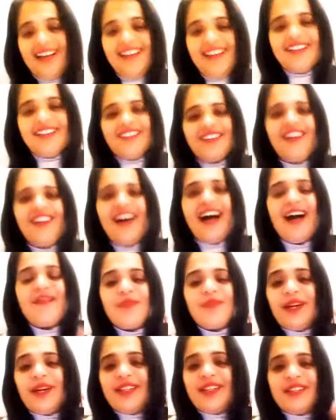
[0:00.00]
you know,
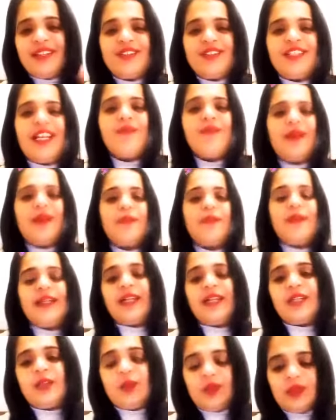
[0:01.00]
I'm not here to tell people
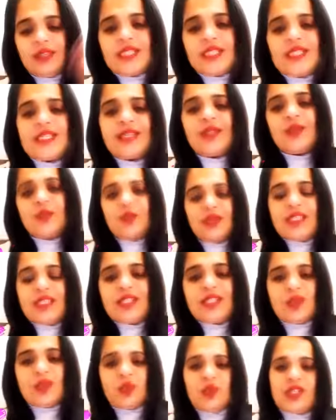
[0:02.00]
that do this and do this
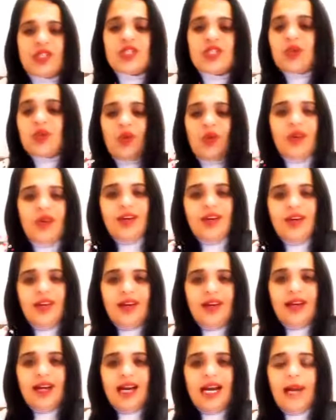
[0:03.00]
and do this. No,
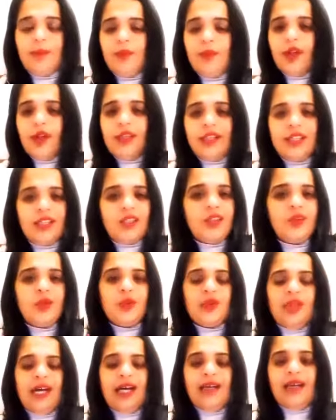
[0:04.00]
I'm not here to
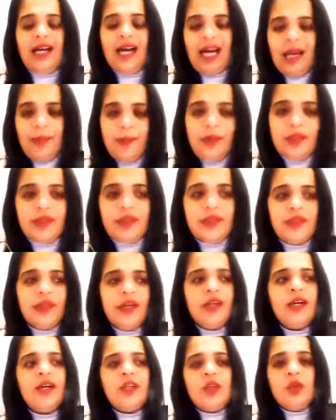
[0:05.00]
do that. I'm here
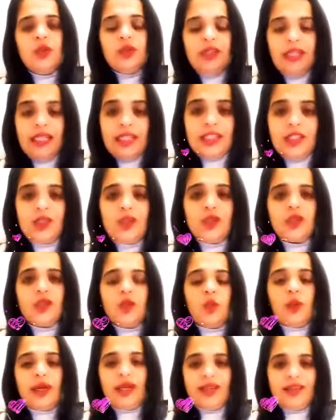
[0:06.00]
to take you to
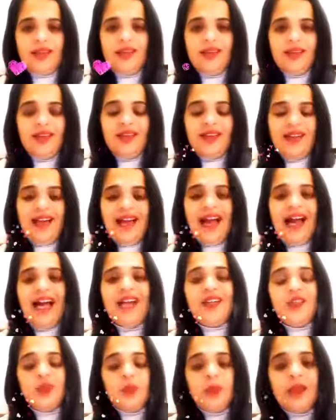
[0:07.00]
the well
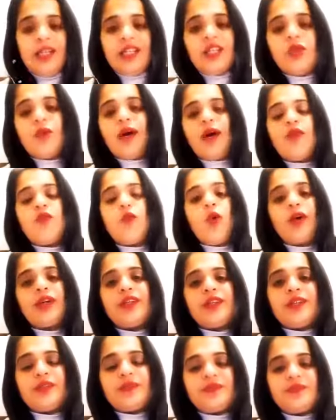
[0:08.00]
and to make you have
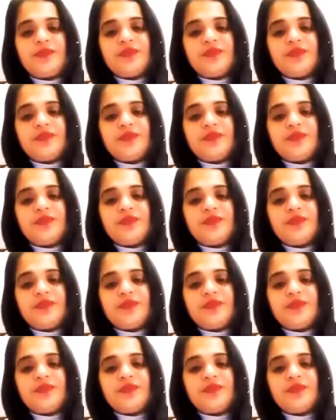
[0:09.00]
water.